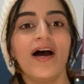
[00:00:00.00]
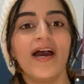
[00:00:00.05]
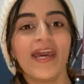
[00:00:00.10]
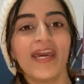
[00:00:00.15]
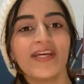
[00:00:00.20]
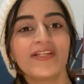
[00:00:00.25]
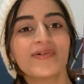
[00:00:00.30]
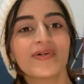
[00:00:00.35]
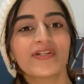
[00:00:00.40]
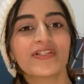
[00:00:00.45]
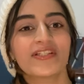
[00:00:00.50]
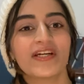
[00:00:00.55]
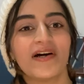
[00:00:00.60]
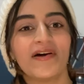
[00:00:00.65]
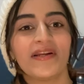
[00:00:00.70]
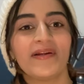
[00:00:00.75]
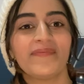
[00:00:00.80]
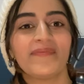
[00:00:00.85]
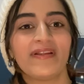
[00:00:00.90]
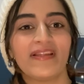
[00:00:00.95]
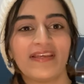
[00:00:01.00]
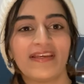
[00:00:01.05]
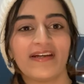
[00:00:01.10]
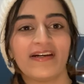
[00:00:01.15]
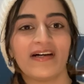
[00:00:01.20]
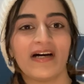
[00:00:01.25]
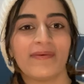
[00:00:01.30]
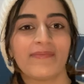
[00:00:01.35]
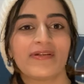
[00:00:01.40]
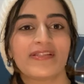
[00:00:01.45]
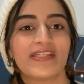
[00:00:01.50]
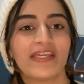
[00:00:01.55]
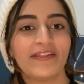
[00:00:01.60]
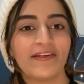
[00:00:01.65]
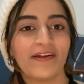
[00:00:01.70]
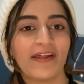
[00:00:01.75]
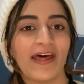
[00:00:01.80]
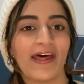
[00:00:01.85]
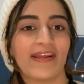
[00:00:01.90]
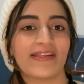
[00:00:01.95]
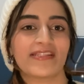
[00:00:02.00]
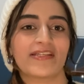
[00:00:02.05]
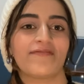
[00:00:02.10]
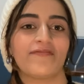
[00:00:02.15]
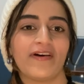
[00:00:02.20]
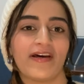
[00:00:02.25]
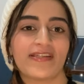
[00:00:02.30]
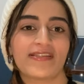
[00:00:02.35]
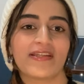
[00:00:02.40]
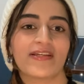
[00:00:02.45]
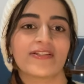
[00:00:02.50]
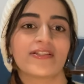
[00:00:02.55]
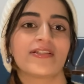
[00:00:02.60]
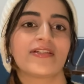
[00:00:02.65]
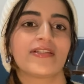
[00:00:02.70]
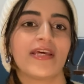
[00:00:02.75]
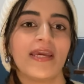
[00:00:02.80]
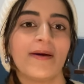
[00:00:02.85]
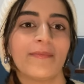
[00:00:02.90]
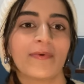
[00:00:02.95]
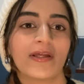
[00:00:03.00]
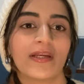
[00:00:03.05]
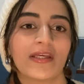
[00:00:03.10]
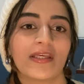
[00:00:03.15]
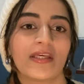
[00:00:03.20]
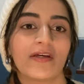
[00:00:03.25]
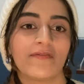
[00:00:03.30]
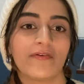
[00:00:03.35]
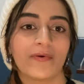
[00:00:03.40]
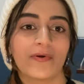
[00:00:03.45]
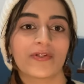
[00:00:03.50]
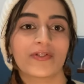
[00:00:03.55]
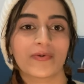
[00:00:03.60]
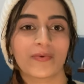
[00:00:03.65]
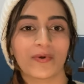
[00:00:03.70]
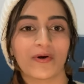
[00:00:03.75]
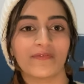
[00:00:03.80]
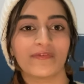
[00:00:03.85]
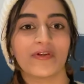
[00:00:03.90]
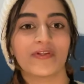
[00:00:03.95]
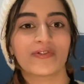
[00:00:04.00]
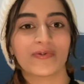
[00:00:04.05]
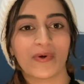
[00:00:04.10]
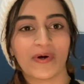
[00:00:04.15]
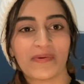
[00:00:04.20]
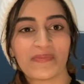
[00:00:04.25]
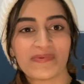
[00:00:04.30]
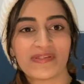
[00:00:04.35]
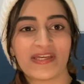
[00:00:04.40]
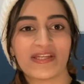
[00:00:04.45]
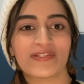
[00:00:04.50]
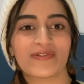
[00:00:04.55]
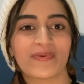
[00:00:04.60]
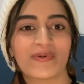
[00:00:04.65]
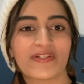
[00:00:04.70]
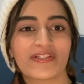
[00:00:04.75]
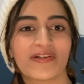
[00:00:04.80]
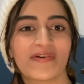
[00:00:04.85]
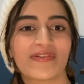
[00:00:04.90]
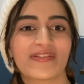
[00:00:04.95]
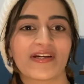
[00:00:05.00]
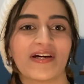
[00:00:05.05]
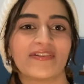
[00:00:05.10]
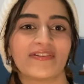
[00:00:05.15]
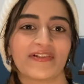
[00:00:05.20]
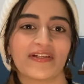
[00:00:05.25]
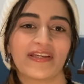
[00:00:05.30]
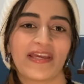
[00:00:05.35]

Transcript: Hey Georgetown, I'm Maliha, I'm a senior at S F S, and today I'm going to give you a tour of the dorms at Georgetown's Qatar